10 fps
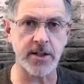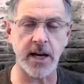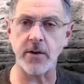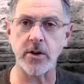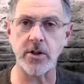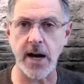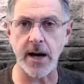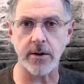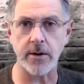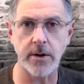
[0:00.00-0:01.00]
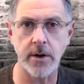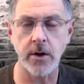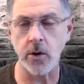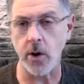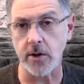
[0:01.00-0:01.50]
save our child
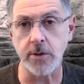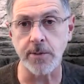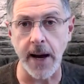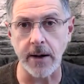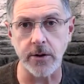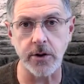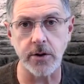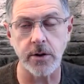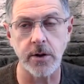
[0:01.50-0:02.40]
or our spouse?